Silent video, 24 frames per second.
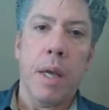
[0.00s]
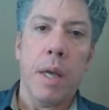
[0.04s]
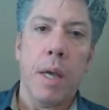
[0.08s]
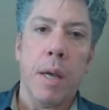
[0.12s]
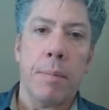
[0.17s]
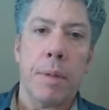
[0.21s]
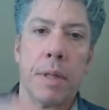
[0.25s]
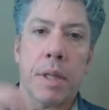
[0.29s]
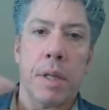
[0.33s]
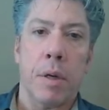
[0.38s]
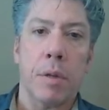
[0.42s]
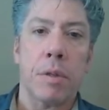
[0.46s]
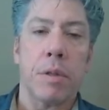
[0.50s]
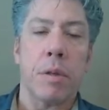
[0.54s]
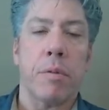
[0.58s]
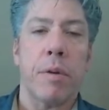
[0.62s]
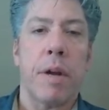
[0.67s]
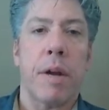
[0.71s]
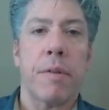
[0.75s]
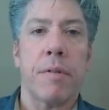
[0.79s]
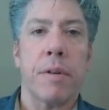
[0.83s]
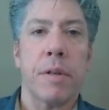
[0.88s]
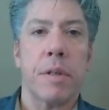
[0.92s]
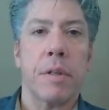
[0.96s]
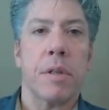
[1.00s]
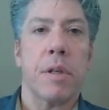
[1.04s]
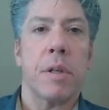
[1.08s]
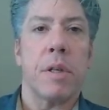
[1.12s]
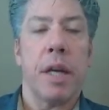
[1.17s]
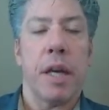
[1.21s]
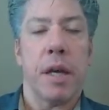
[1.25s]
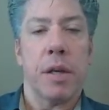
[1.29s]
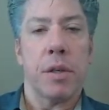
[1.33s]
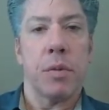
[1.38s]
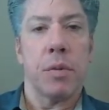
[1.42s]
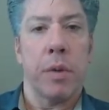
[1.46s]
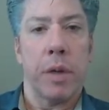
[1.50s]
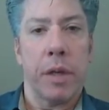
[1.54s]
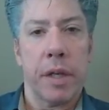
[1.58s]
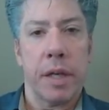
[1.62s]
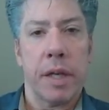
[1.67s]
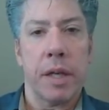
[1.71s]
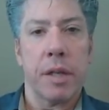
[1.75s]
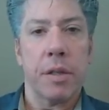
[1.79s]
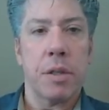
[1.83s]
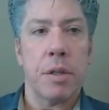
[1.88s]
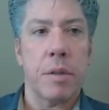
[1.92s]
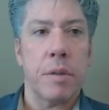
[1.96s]
But those are referenced to DS1,
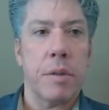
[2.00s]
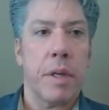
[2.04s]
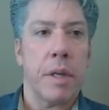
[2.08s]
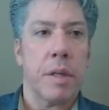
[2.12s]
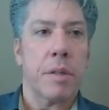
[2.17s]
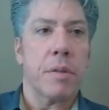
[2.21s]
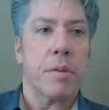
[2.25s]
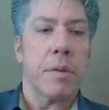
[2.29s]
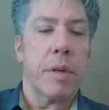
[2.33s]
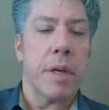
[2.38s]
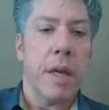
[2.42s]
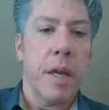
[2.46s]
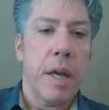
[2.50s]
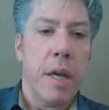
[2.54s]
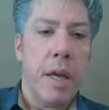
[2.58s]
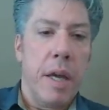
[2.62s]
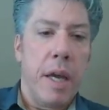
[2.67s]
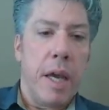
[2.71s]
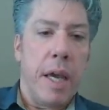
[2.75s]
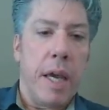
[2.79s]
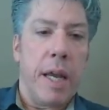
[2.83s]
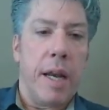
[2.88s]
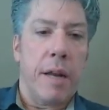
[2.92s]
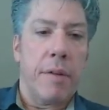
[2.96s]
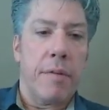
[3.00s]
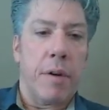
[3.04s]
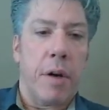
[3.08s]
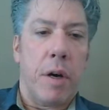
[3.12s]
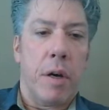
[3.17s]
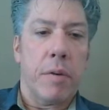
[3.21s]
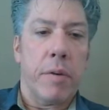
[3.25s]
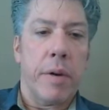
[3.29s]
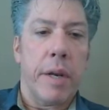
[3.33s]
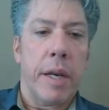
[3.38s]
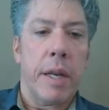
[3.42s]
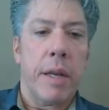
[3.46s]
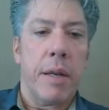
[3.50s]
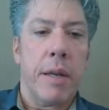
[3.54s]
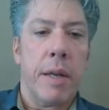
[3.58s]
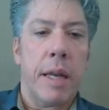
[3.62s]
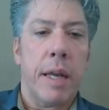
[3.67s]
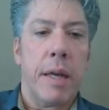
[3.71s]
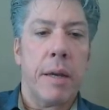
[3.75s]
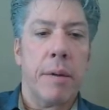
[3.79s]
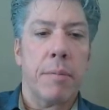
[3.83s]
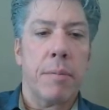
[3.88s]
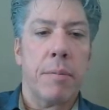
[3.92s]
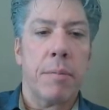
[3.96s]
DS2, DS3. And I've already
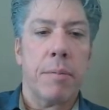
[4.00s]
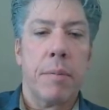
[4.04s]
in